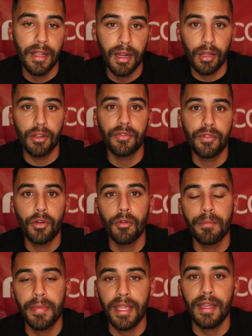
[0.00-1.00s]
colorful
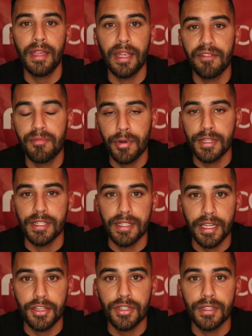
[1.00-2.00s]
PDF
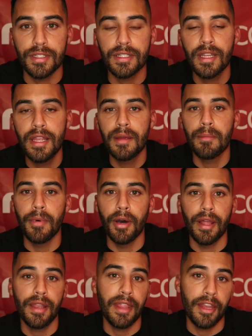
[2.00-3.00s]
presentations,
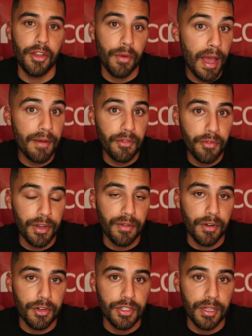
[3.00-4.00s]
but they do have a free
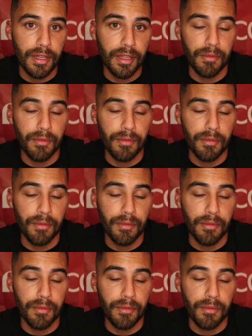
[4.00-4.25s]
version.